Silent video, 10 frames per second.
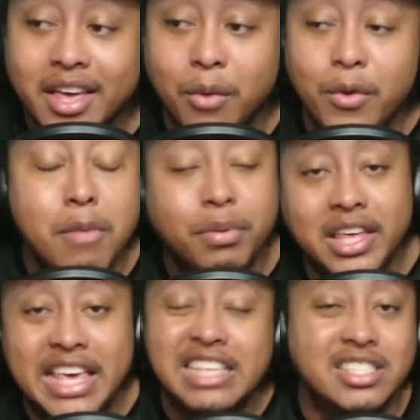Can we
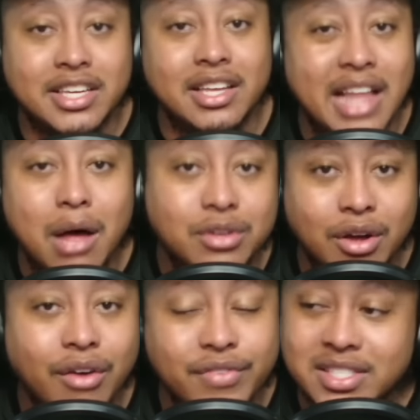please chill out,
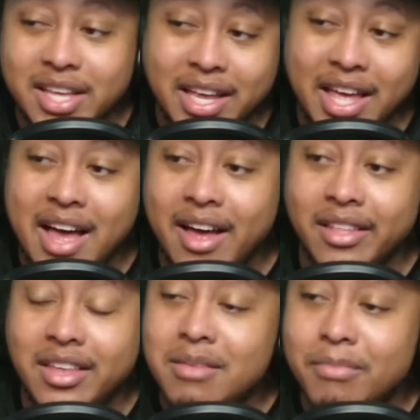Dolphins? Like, God,
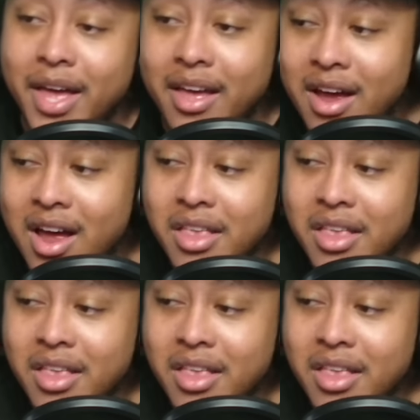leave, man.